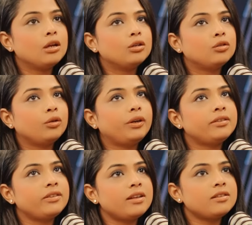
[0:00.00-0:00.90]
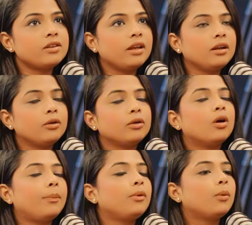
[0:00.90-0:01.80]
So distress sale could
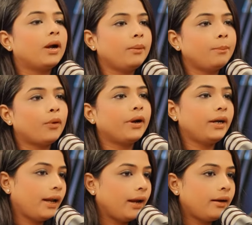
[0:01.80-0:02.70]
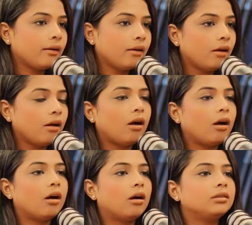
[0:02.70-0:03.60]
go up to 1.8,
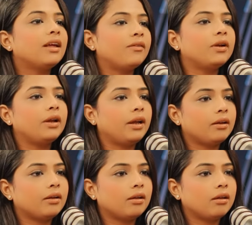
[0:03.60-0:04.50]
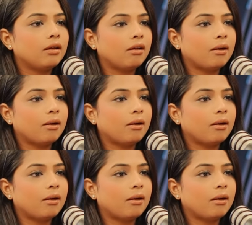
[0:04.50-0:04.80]
uh, 7, I'm, I'm sorry, I, yeah.